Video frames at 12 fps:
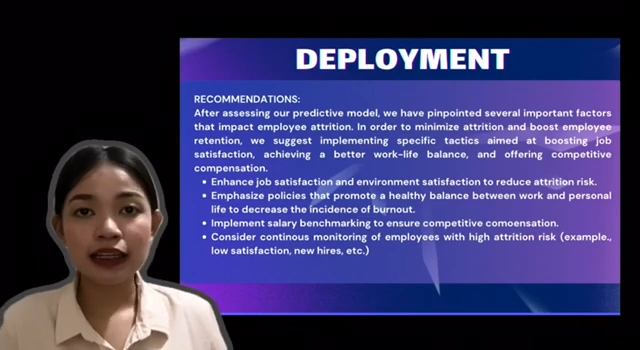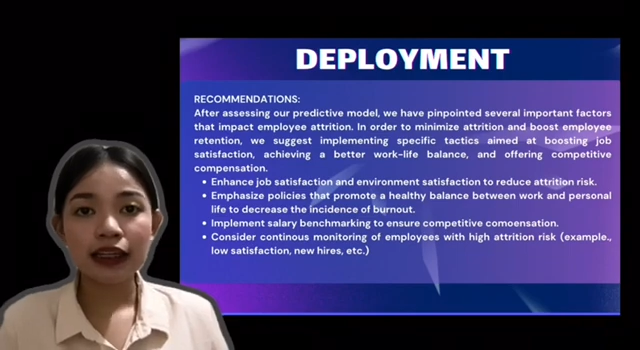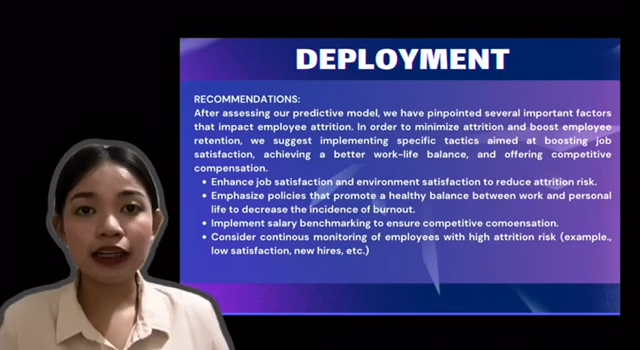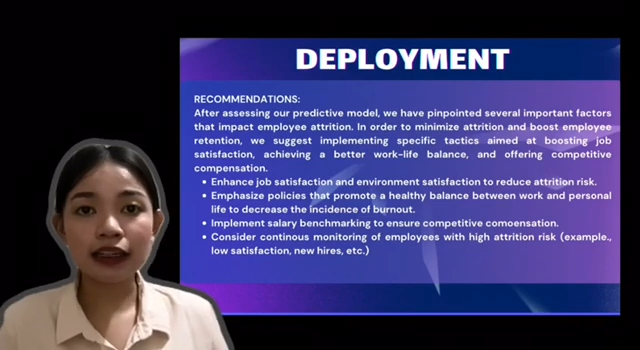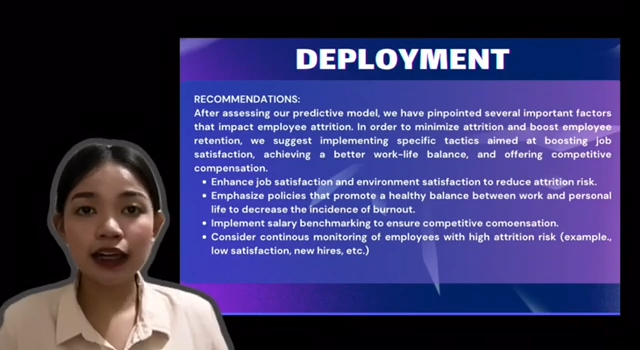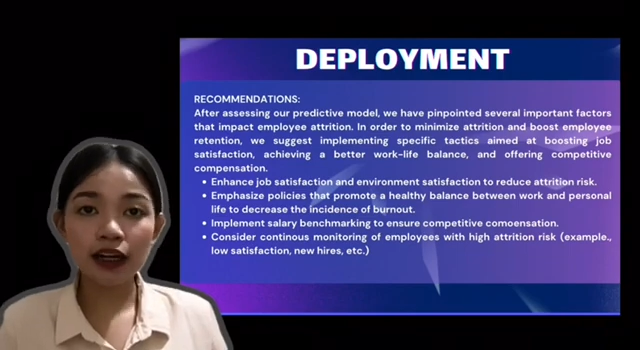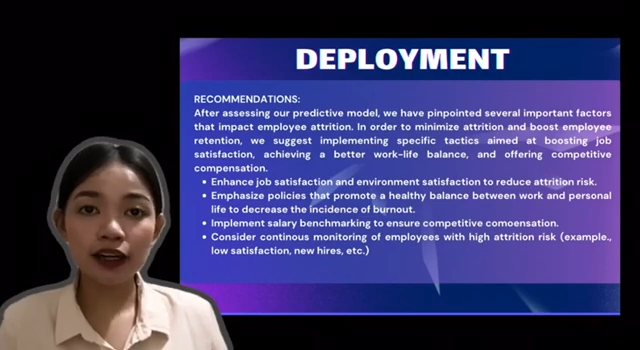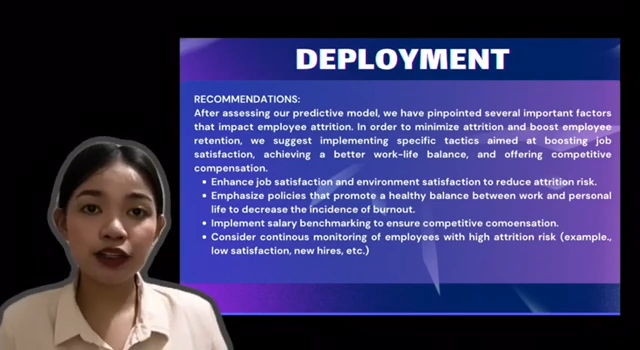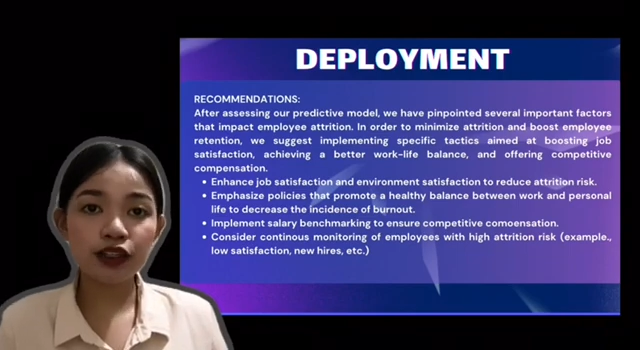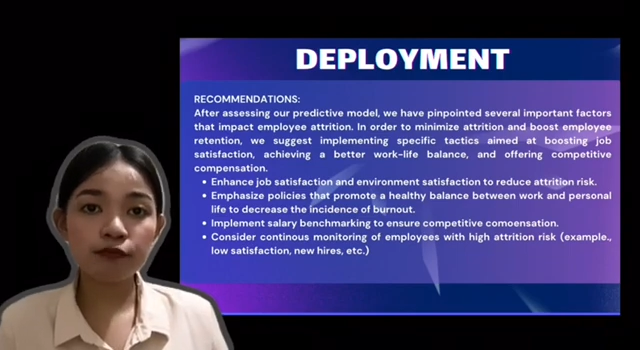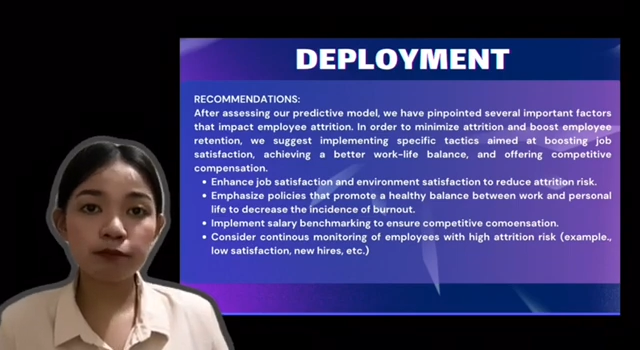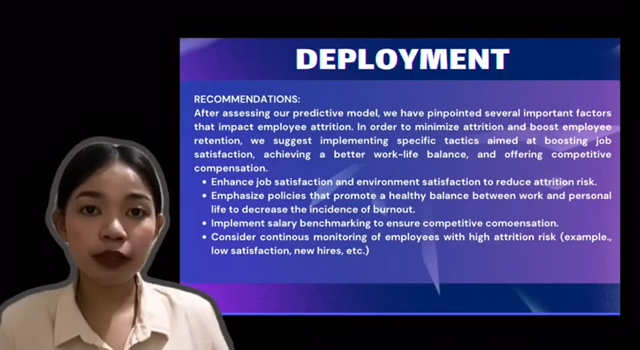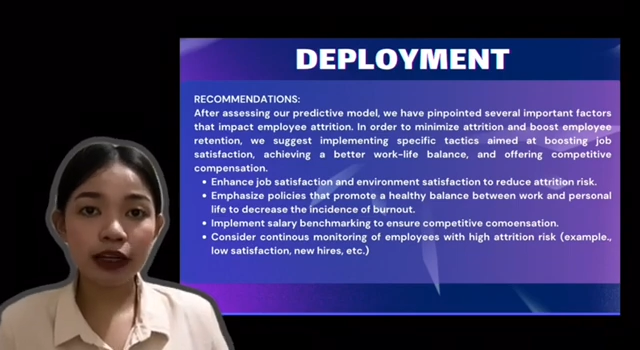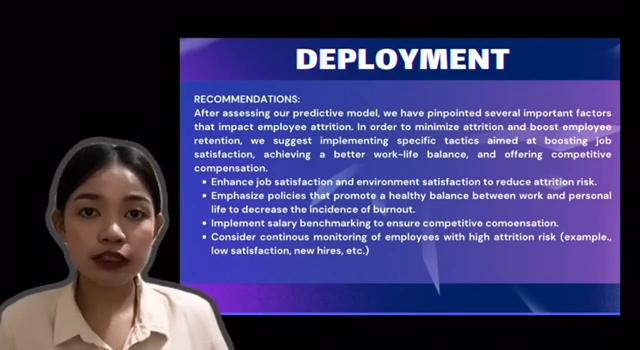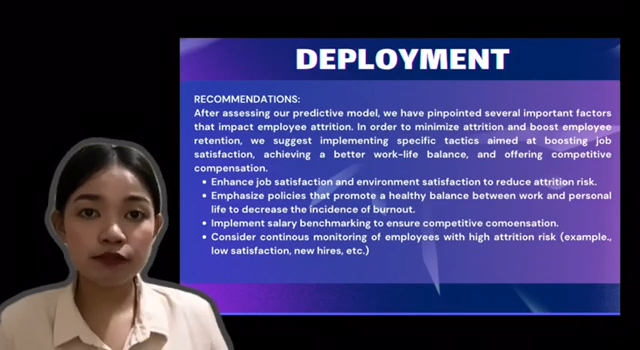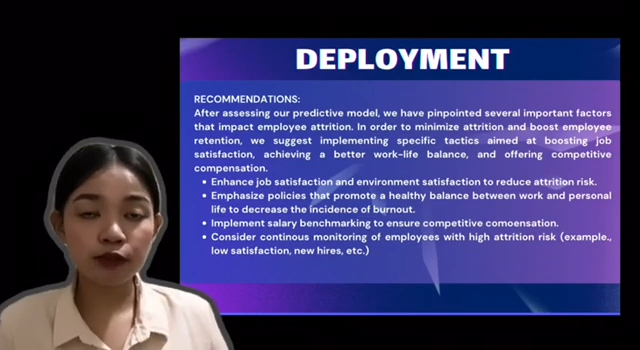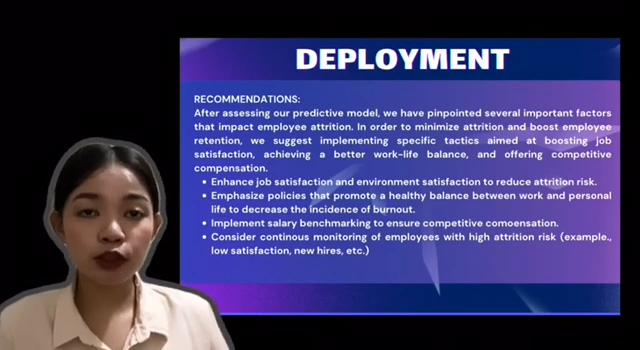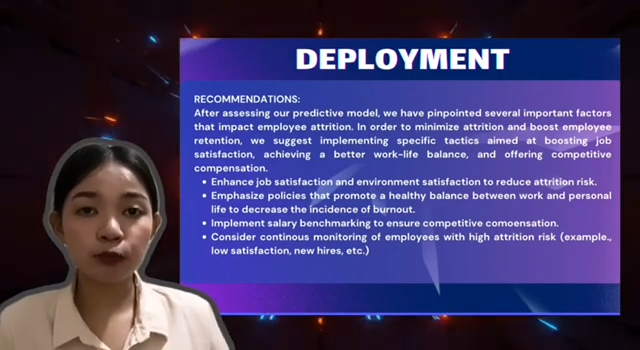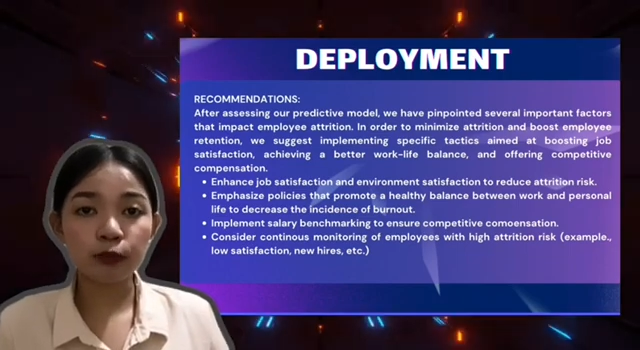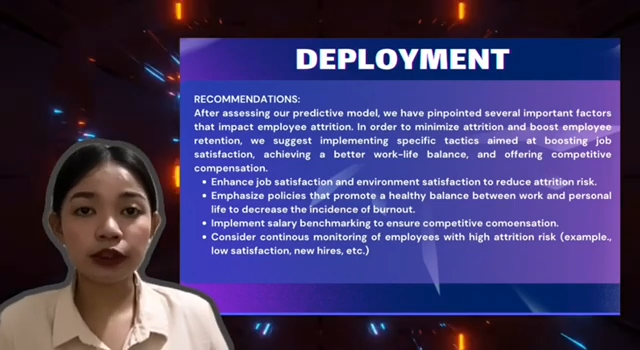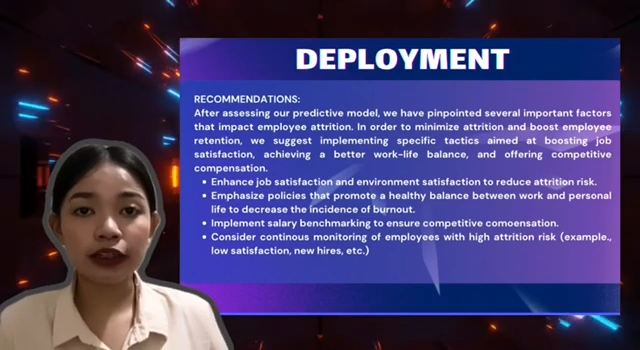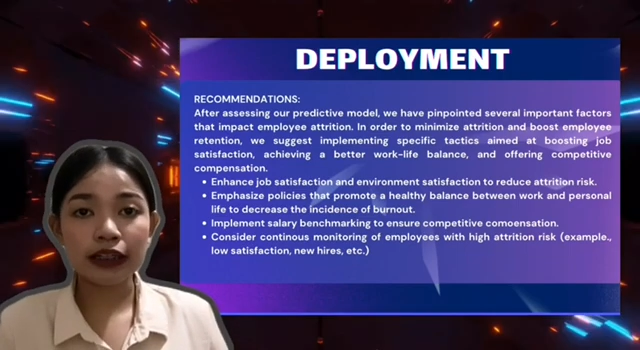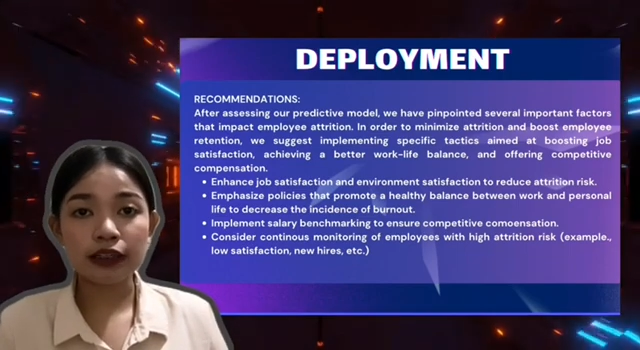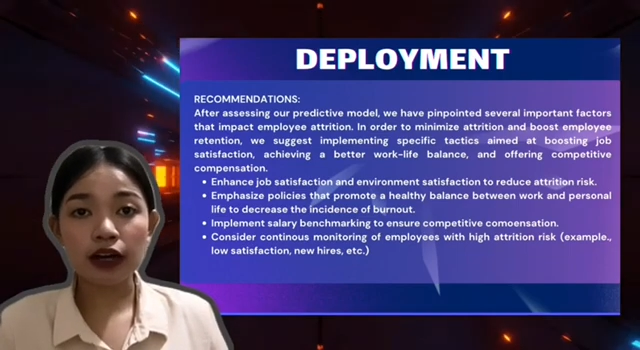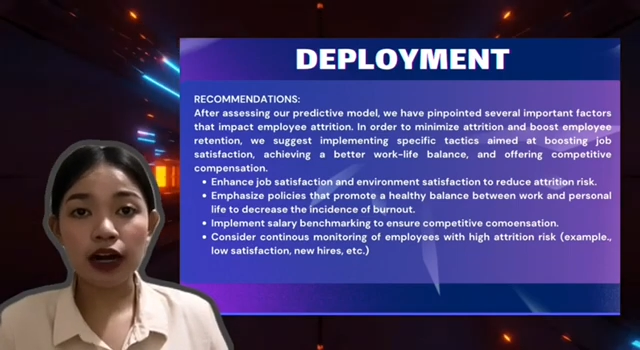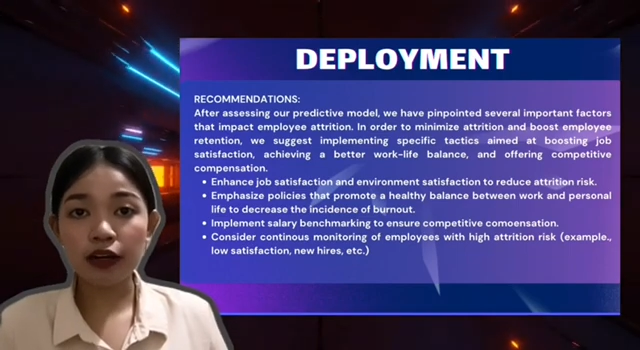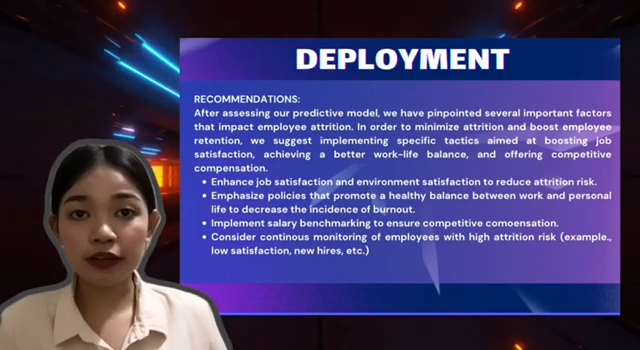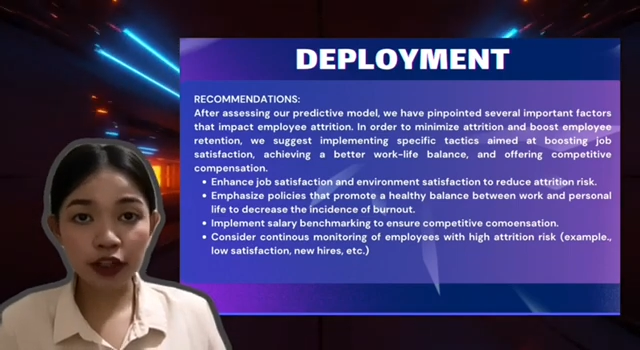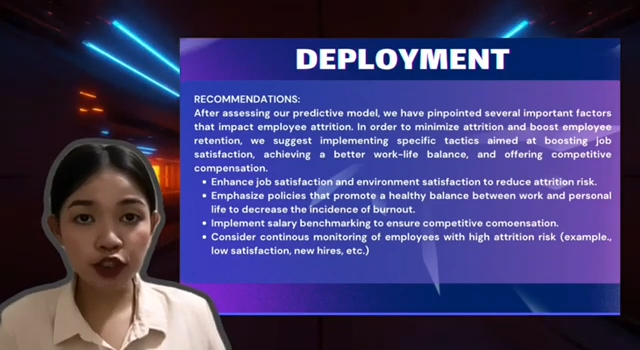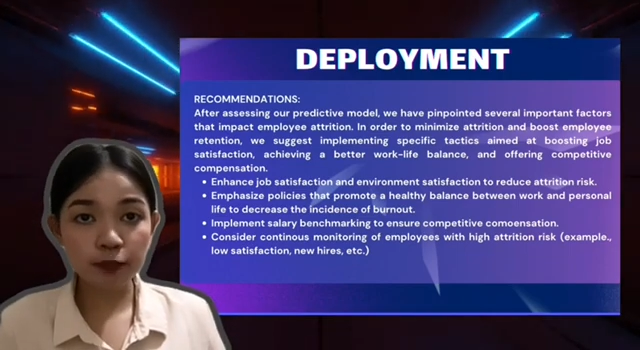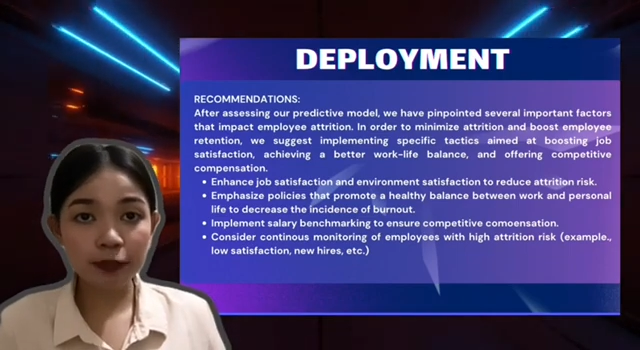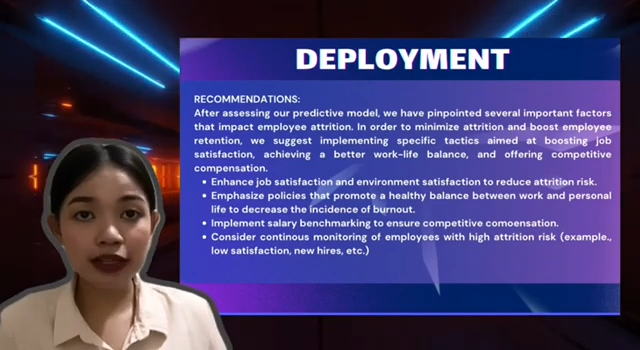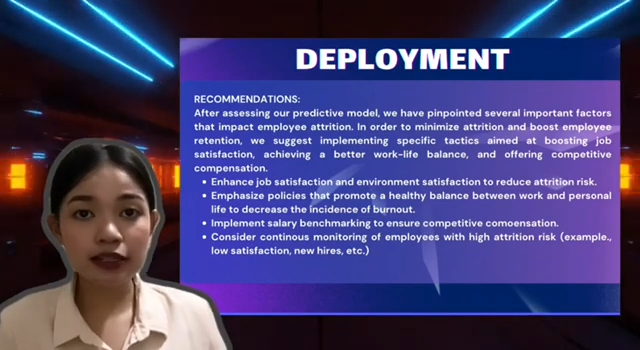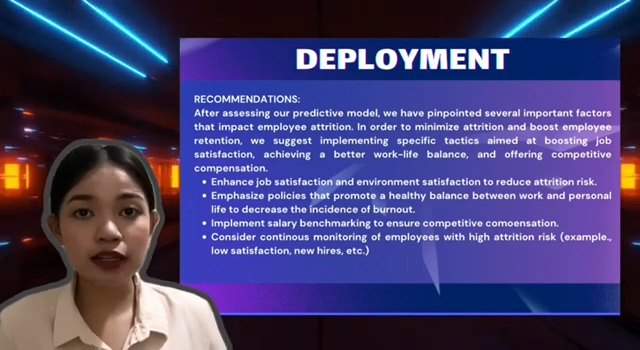Encouraging flexible work arrangements